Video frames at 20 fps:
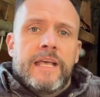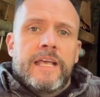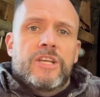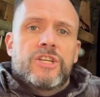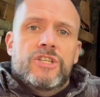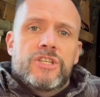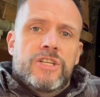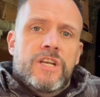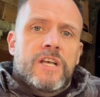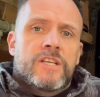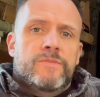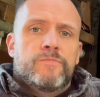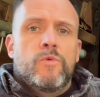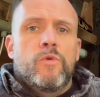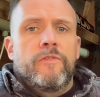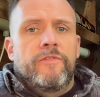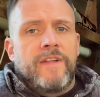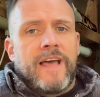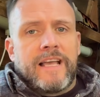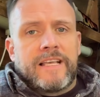It's just
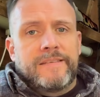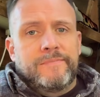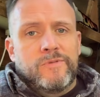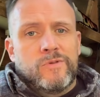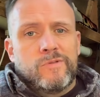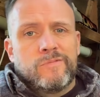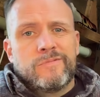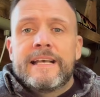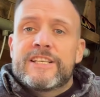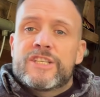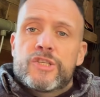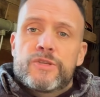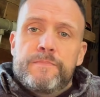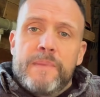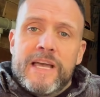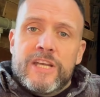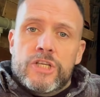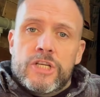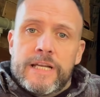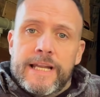more flexible,
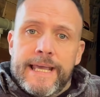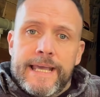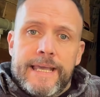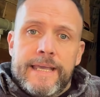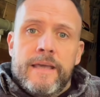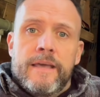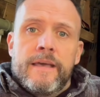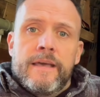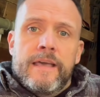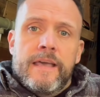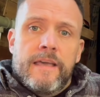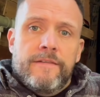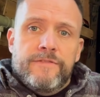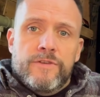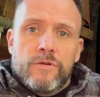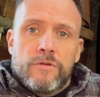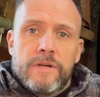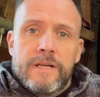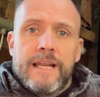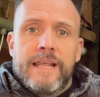especially
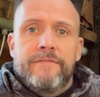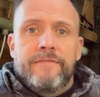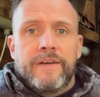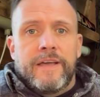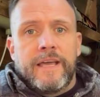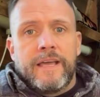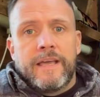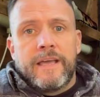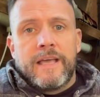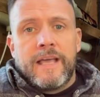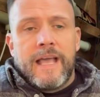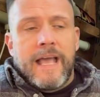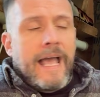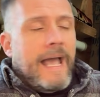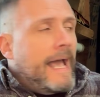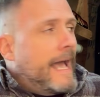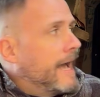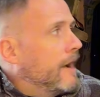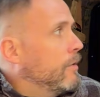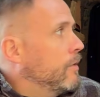if you're living
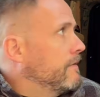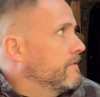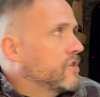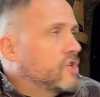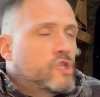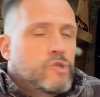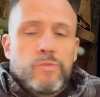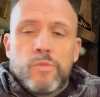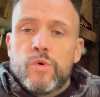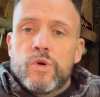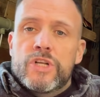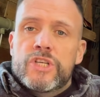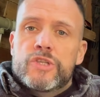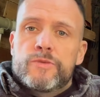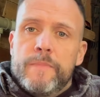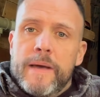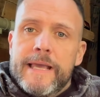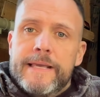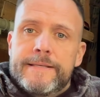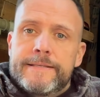out of a smaller
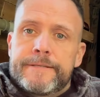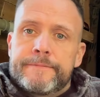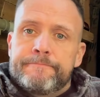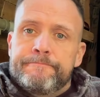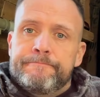space.